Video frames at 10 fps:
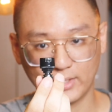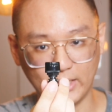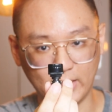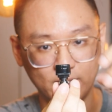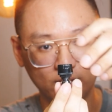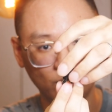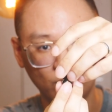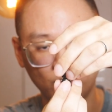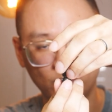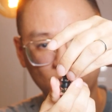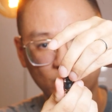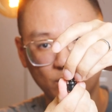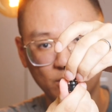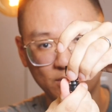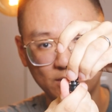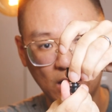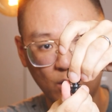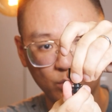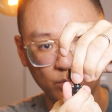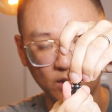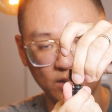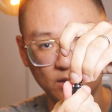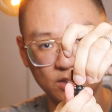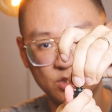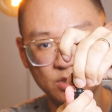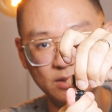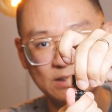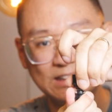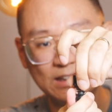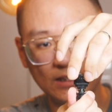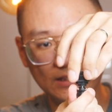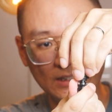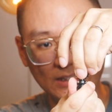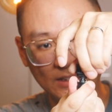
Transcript: And now it is nearly,